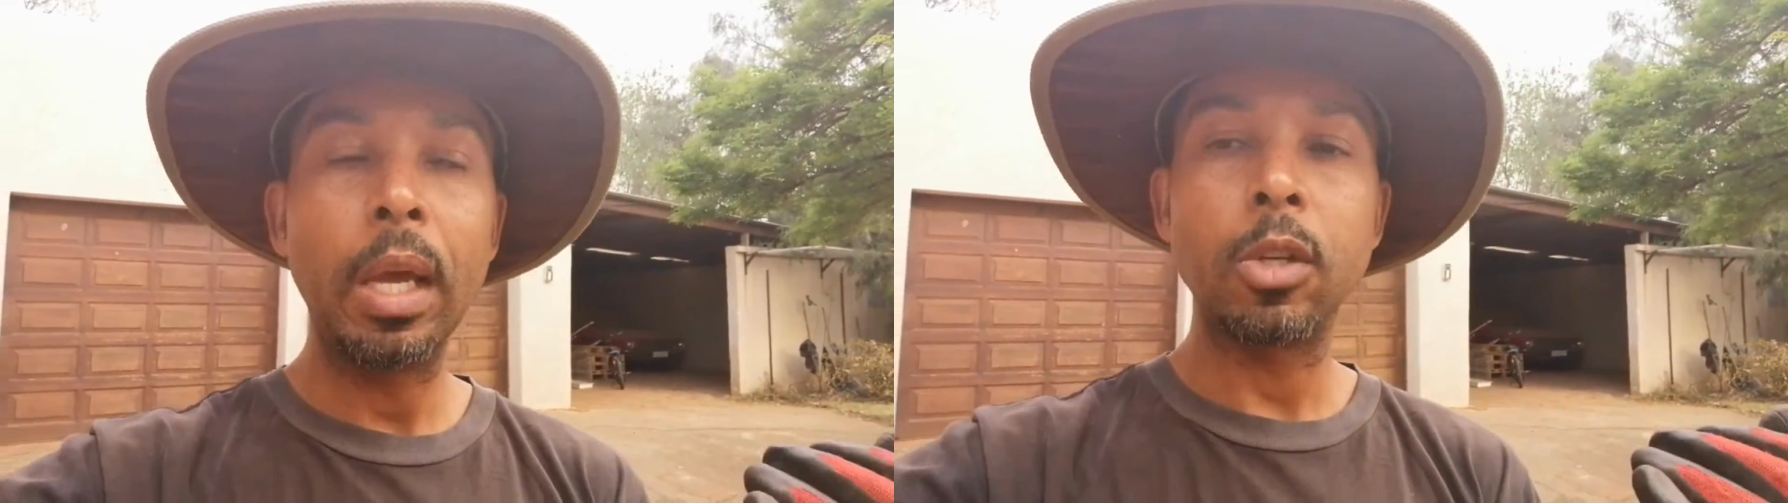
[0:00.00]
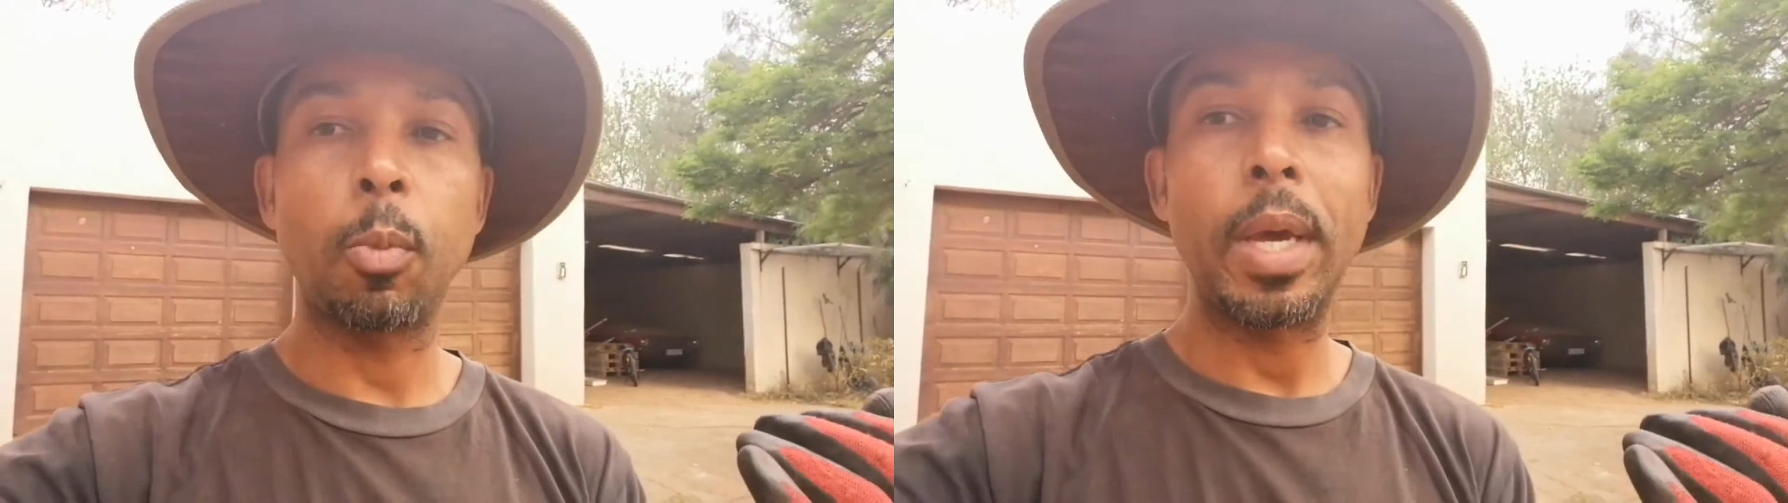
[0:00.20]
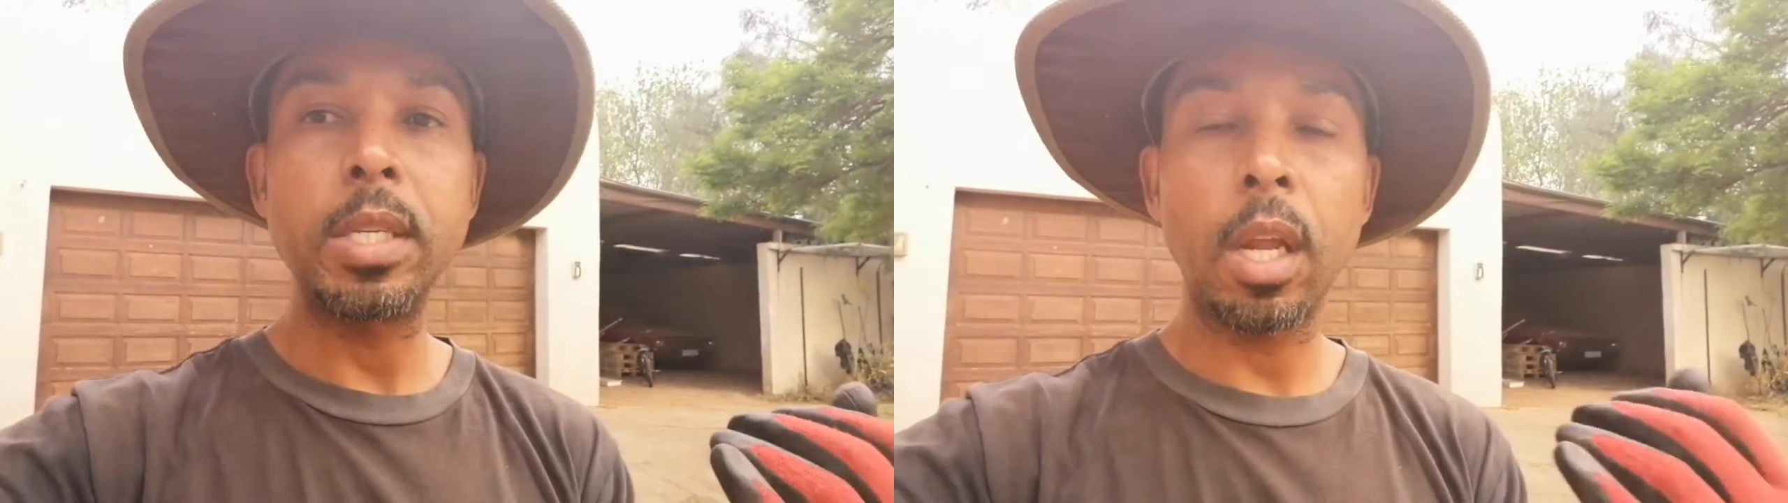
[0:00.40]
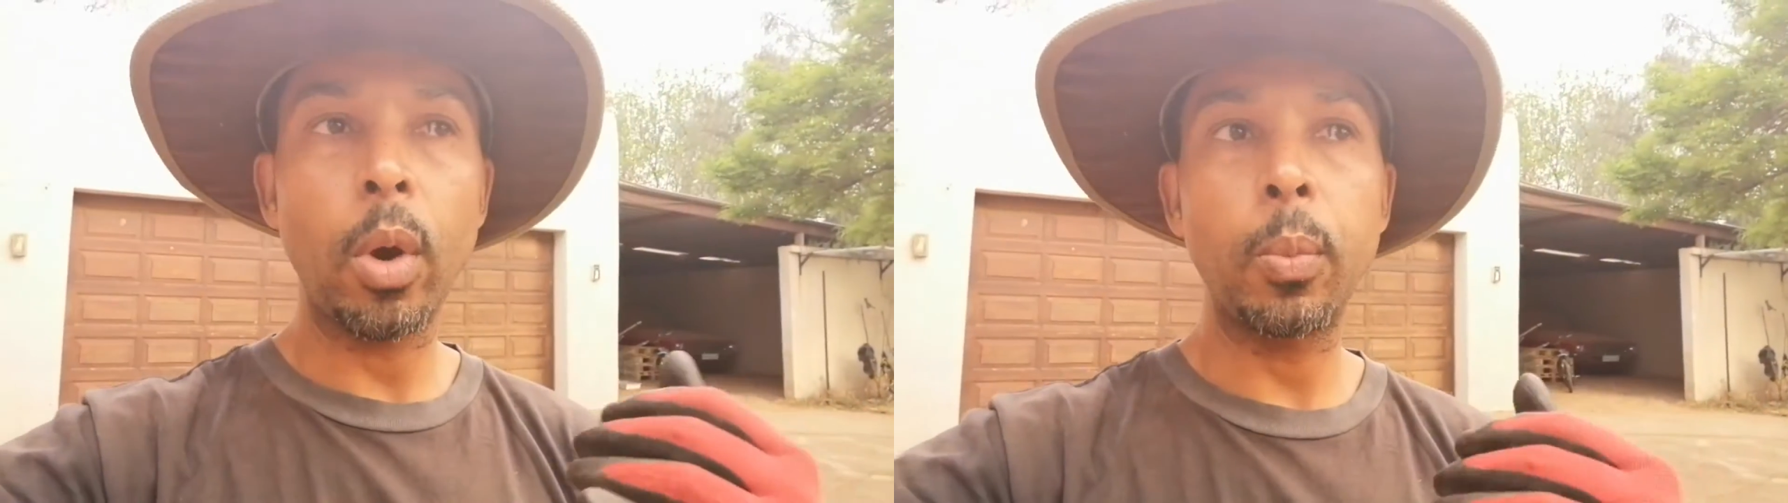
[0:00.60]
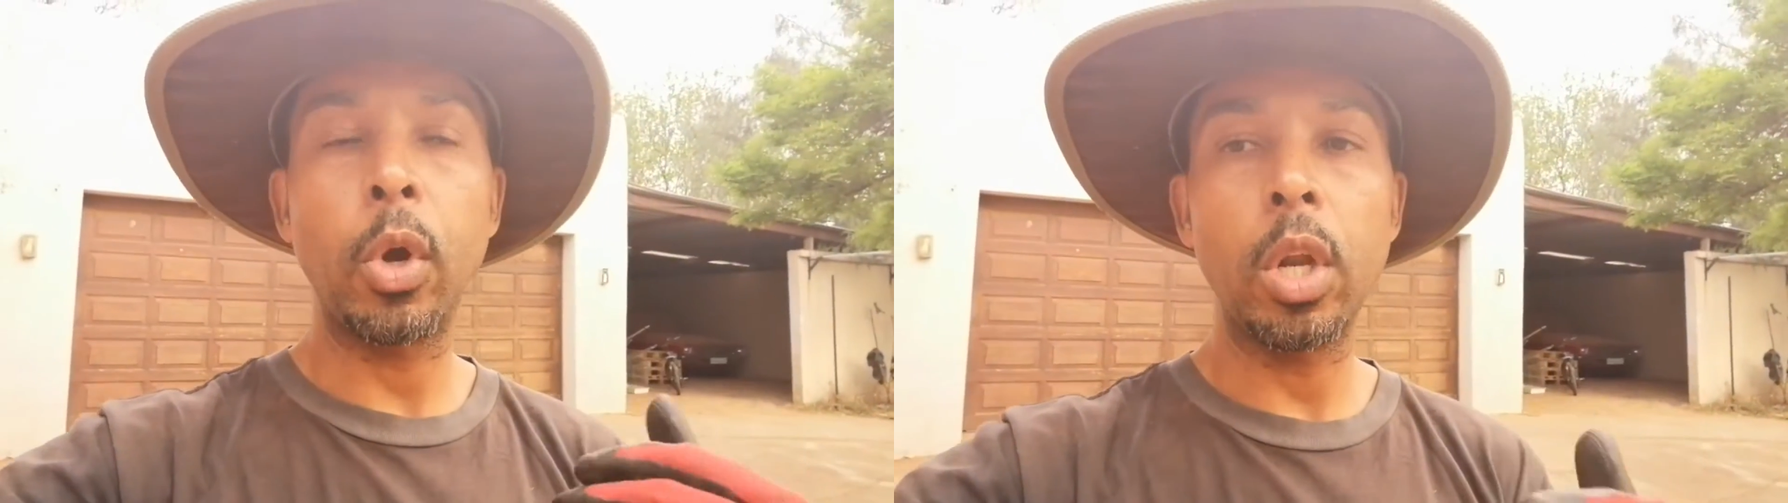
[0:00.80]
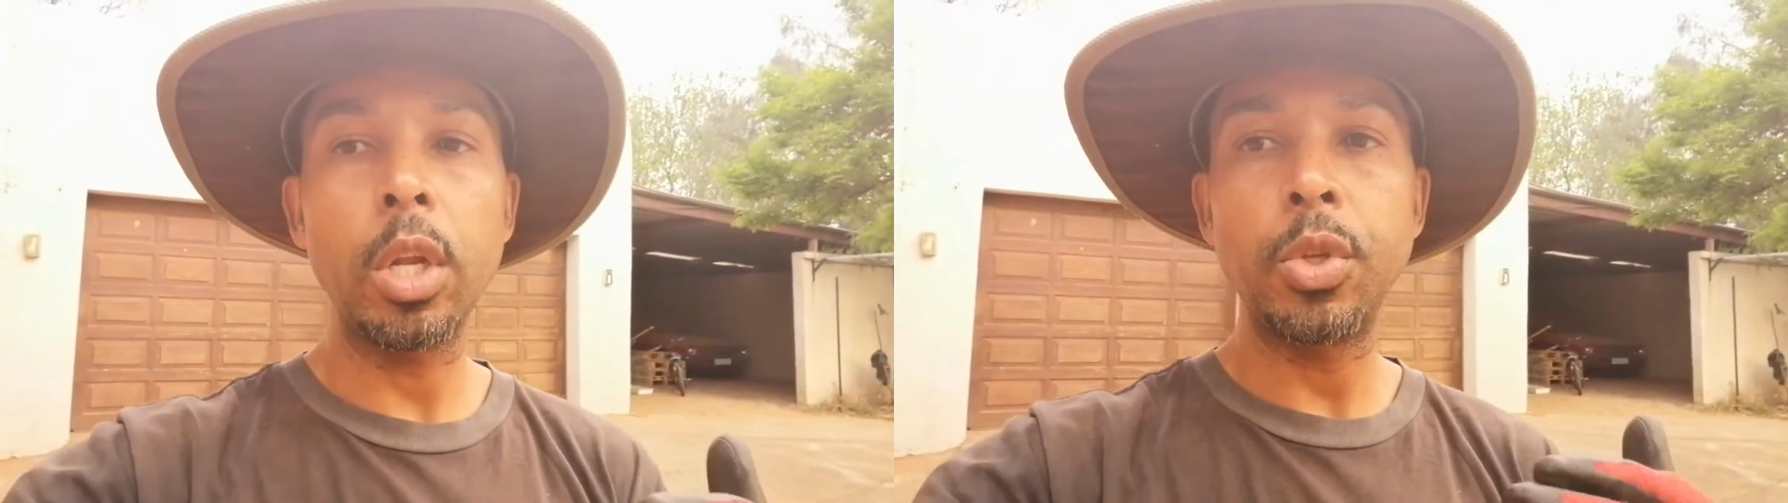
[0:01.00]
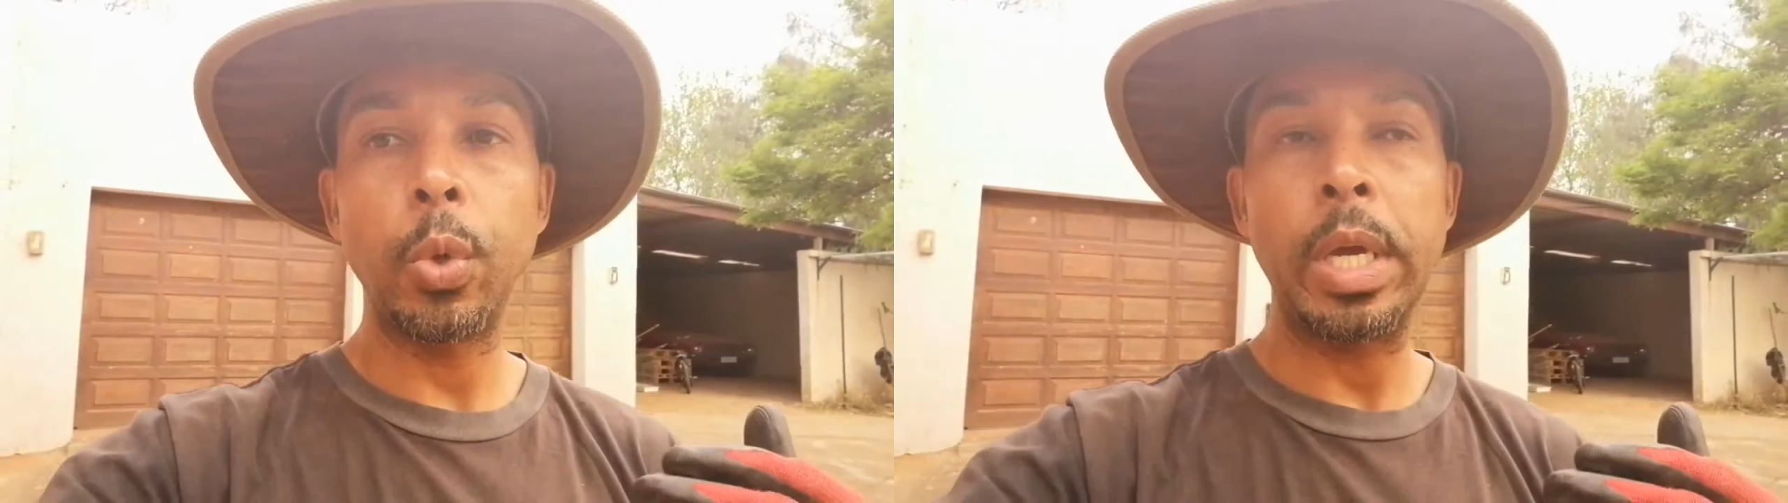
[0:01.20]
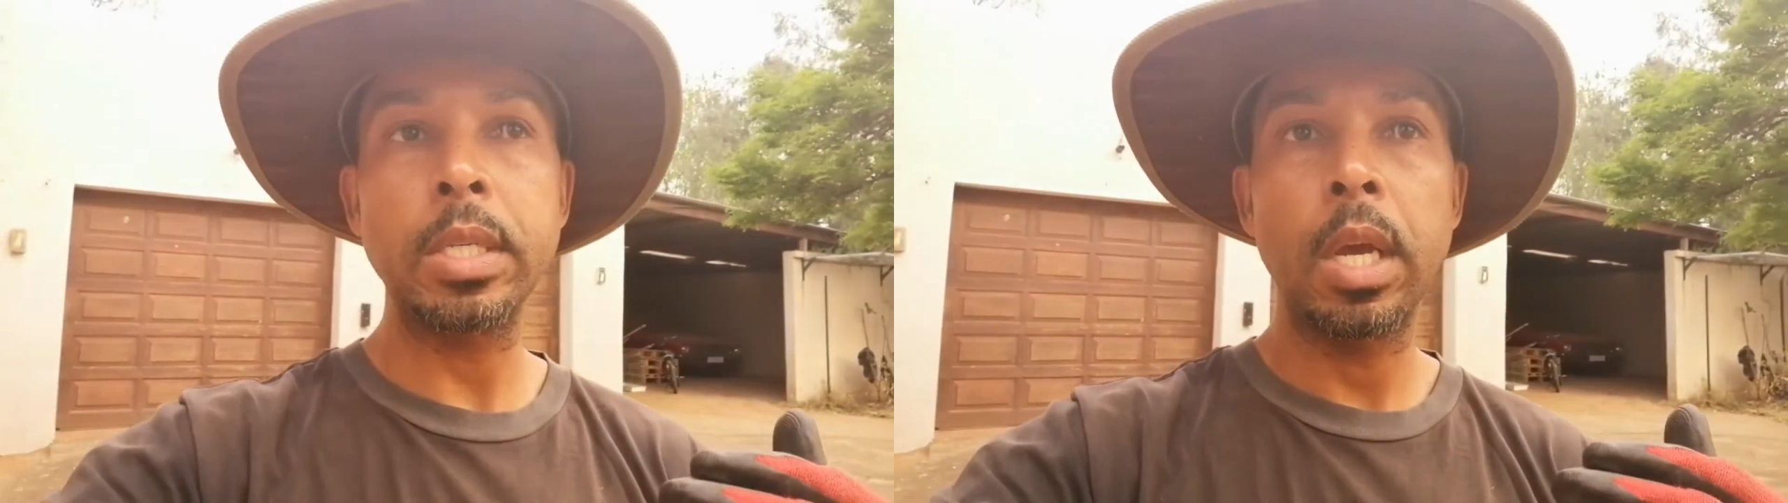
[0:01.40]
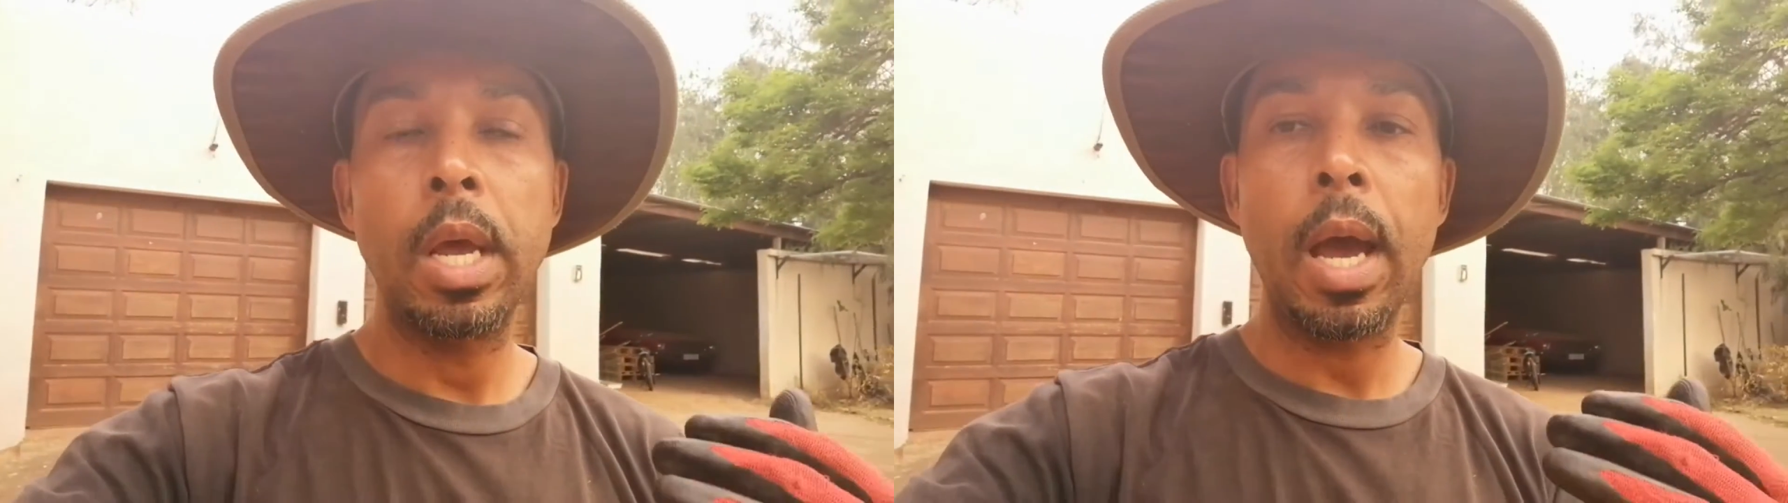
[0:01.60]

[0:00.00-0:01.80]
So basically what we're gonna do is